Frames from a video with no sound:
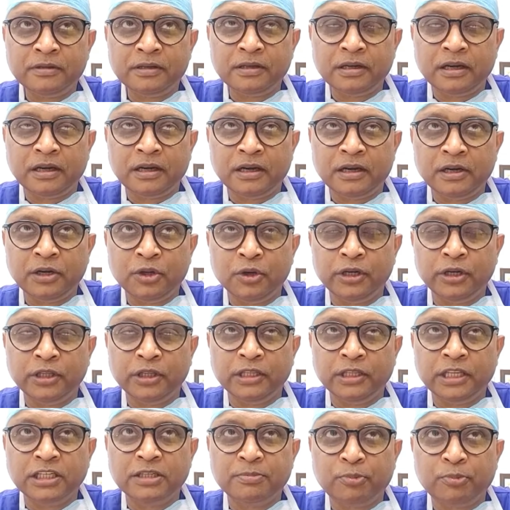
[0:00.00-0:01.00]
during
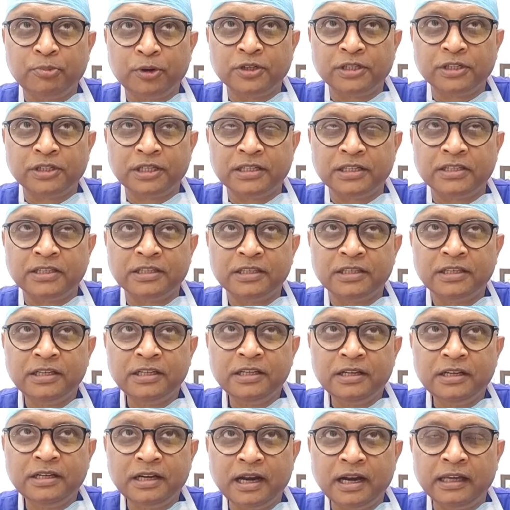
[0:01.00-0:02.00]
this process,
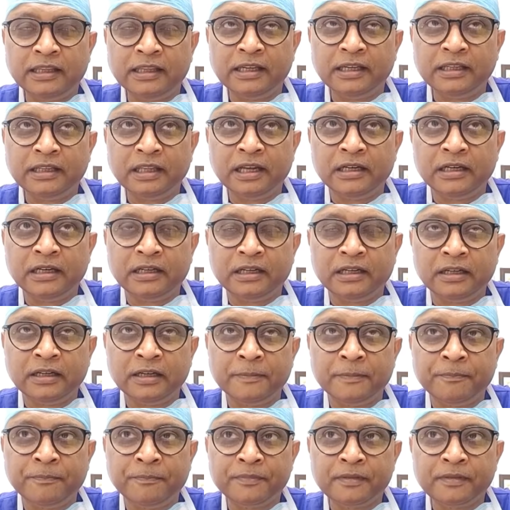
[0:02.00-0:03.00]
I think
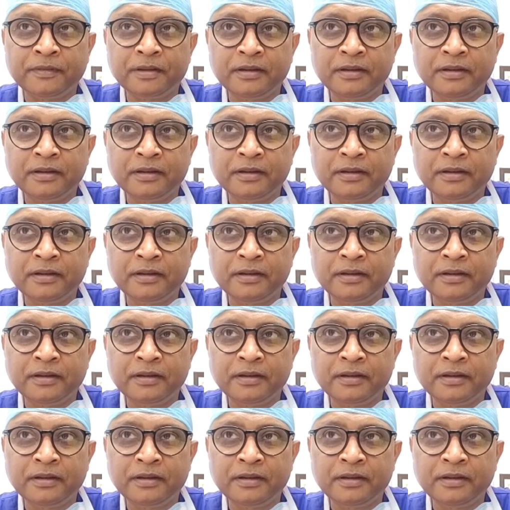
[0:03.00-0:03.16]
that